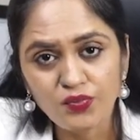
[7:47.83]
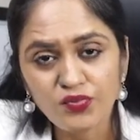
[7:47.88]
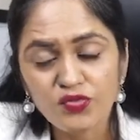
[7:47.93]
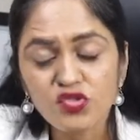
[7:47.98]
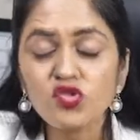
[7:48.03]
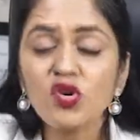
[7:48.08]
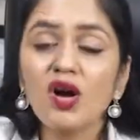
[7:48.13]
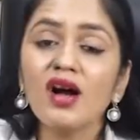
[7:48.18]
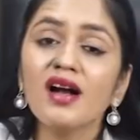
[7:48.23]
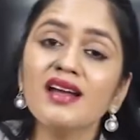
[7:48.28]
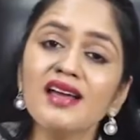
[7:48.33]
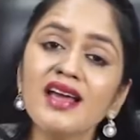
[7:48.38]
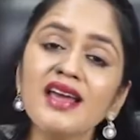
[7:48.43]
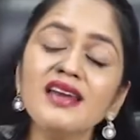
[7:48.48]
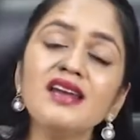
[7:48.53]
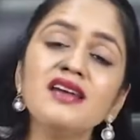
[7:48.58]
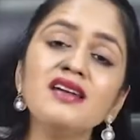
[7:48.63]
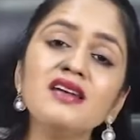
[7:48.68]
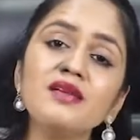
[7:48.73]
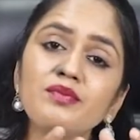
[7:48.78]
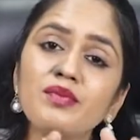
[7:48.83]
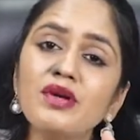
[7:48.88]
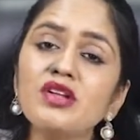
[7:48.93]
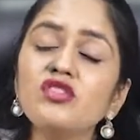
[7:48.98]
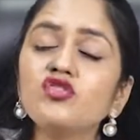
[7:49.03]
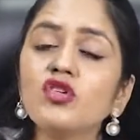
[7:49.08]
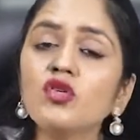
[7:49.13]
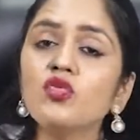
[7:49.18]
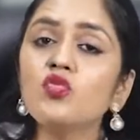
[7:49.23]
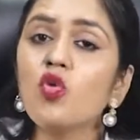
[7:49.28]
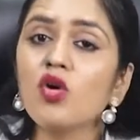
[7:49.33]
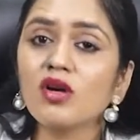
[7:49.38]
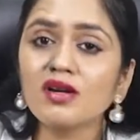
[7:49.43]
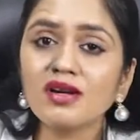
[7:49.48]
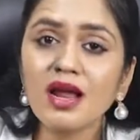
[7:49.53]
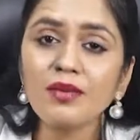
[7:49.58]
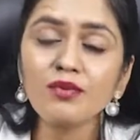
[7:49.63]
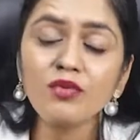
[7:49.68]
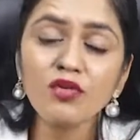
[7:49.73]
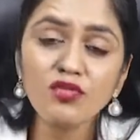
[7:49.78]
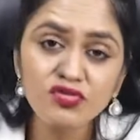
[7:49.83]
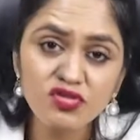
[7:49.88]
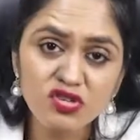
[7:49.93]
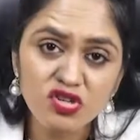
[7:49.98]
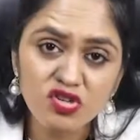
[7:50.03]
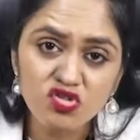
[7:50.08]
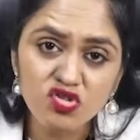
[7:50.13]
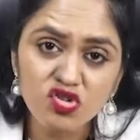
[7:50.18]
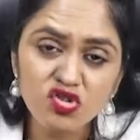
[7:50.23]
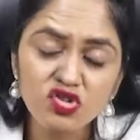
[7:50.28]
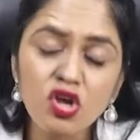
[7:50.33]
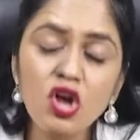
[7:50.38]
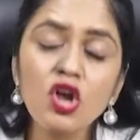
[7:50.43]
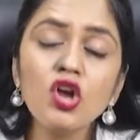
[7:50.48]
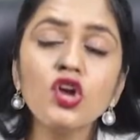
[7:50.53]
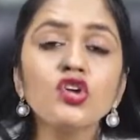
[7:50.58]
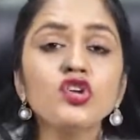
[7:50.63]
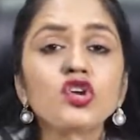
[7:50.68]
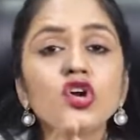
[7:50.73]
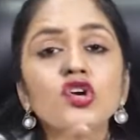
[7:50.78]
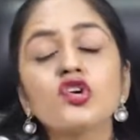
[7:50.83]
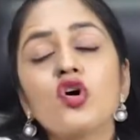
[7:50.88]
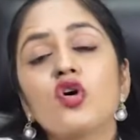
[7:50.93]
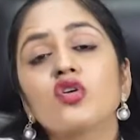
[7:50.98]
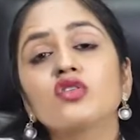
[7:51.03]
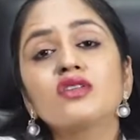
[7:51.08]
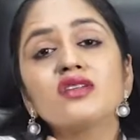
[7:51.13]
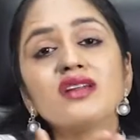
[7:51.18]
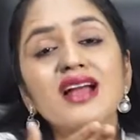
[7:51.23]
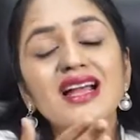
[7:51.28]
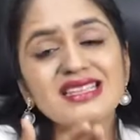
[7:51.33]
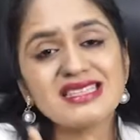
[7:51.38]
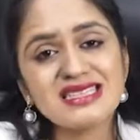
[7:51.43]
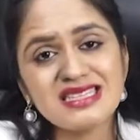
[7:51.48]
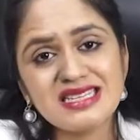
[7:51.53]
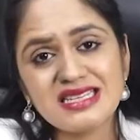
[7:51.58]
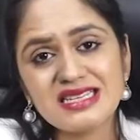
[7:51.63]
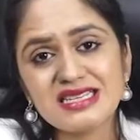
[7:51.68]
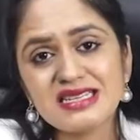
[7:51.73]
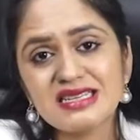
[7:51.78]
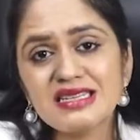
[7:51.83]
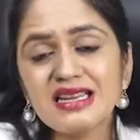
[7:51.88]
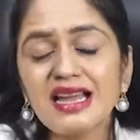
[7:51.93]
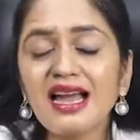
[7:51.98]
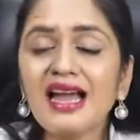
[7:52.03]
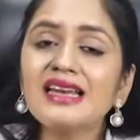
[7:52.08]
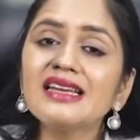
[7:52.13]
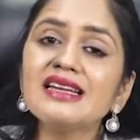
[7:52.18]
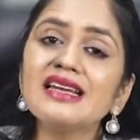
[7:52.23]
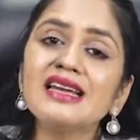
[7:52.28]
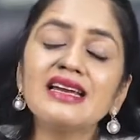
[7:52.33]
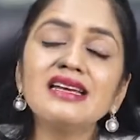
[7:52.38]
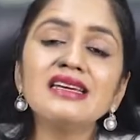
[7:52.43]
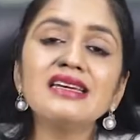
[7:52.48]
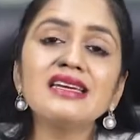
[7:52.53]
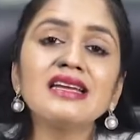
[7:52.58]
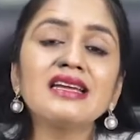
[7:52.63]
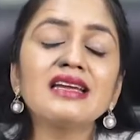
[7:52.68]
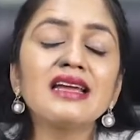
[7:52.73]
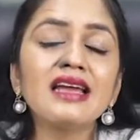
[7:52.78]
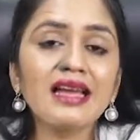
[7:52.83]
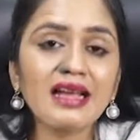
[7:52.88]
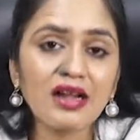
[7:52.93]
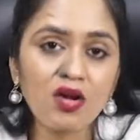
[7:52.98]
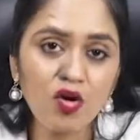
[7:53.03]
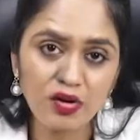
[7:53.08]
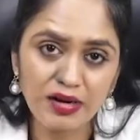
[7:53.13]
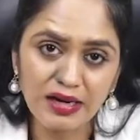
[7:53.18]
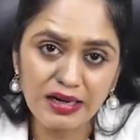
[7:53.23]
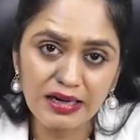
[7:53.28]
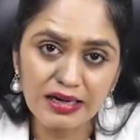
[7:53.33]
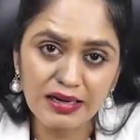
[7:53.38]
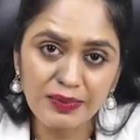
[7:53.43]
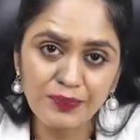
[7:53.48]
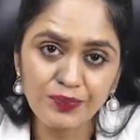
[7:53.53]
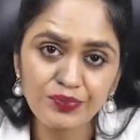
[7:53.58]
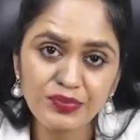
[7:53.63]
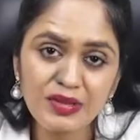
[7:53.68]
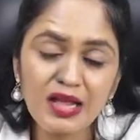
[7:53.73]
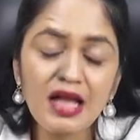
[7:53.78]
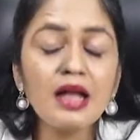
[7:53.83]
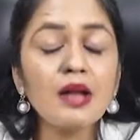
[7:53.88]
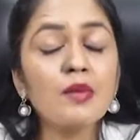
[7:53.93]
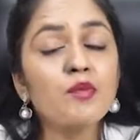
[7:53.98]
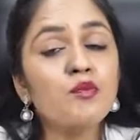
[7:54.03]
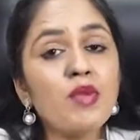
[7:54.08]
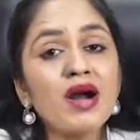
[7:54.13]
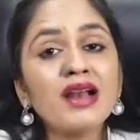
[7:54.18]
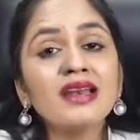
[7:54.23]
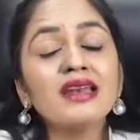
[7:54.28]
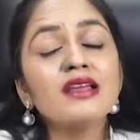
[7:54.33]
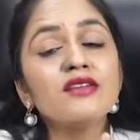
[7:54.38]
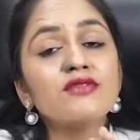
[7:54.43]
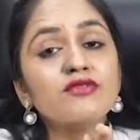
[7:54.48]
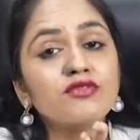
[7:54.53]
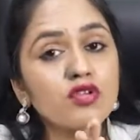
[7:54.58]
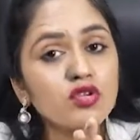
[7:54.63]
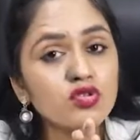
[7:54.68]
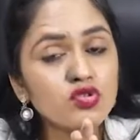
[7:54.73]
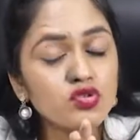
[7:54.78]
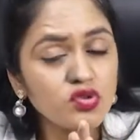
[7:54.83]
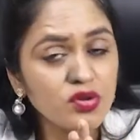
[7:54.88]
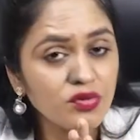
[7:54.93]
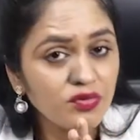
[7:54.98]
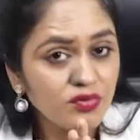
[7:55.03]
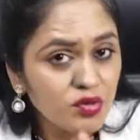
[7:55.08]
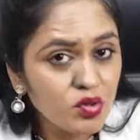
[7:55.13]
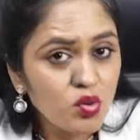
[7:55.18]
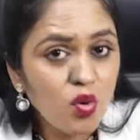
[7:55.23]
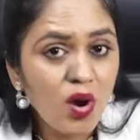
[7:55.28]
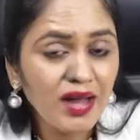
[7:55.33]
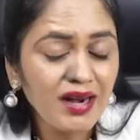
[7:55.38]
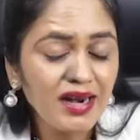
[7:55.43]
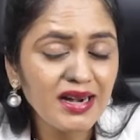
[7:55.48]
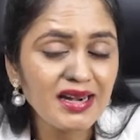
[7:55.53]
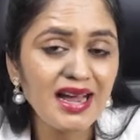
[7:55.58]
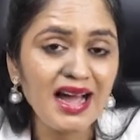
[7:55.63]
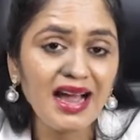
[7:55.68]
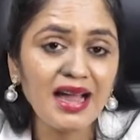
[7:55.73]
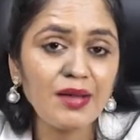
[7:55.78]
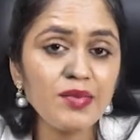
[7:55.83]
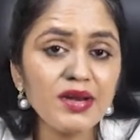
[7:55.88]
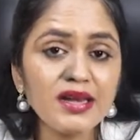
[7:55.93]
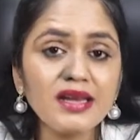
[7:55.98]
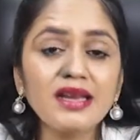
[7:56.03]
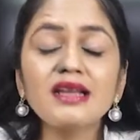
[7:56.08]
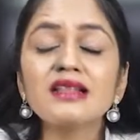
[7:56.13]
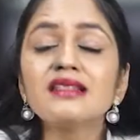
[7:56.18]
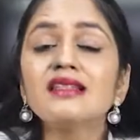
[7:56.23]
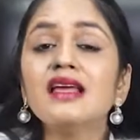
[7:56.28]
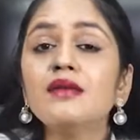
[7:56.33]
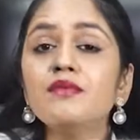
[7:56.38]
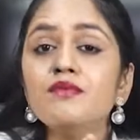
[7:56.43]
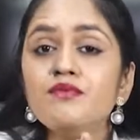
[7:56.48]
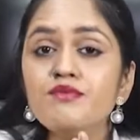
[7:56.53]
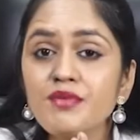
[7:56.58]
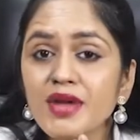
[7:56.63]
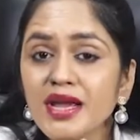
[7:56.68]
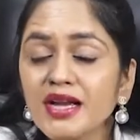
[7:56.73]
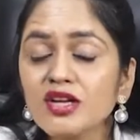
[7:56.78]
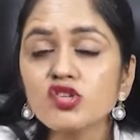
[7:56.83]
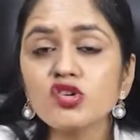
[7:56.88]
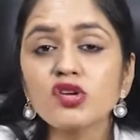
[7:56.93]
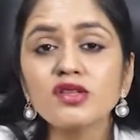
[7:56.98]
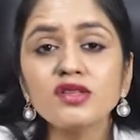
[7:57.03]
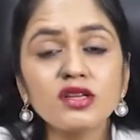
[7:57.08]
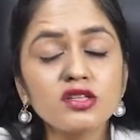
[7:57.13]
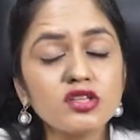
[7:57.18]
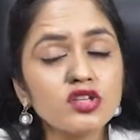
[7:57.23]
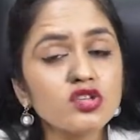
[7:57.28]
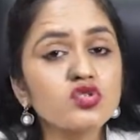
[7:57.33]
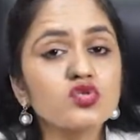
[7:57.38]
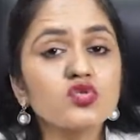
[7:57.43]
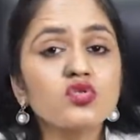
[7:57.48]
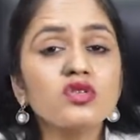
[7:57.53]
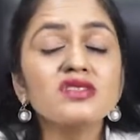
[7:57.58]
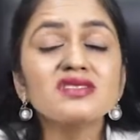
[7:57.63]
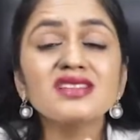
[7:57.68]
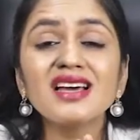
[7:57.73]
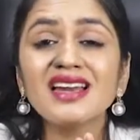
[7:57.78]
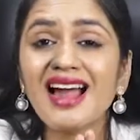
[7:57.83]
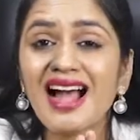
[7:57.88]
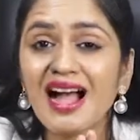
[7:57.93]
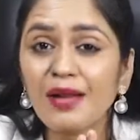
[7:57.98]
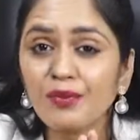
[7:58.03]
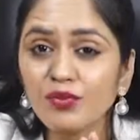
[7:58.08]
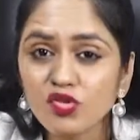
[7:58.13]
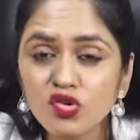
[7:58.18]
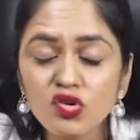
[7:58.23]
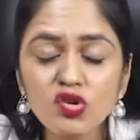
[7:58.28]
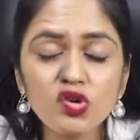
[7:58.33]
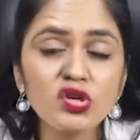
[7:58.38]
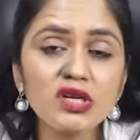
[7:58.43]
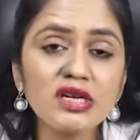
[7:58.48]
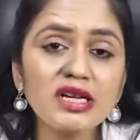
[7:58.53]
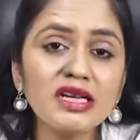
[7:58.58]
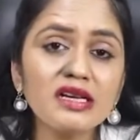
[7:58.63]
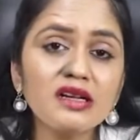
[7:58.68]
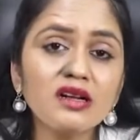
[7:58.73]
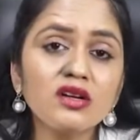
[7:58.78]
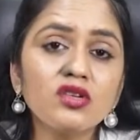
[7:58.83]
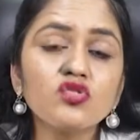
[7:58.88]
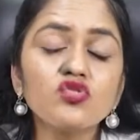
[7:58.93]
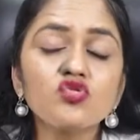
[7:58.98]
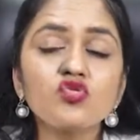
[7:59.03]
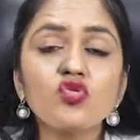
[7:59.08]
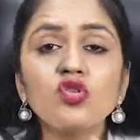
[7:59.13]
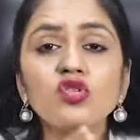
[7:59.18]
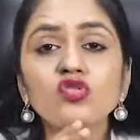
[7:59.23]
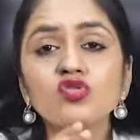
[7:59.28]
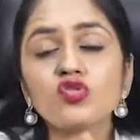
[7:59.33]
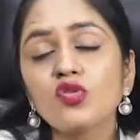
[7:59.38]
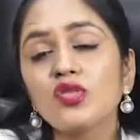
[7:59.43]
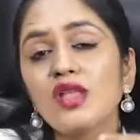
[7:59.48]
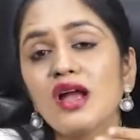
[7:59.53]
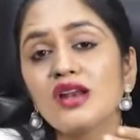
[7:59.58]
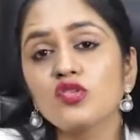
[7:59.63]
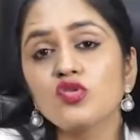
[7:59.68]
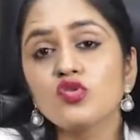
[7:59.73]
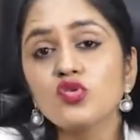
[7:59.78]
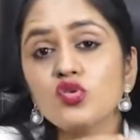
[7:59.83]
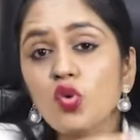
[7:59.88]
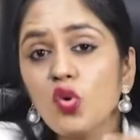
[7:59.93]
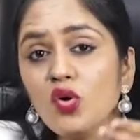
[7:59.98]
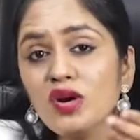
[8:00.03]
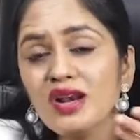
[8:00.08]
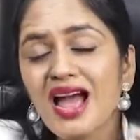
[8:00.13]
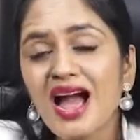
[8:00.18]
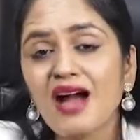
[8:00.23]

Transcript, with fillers: So again, it depends on what type of stitches your doctor has taken and can take accordingly but if you if you are a diabetic then make sure that the sugars are absolutely in control so that you don't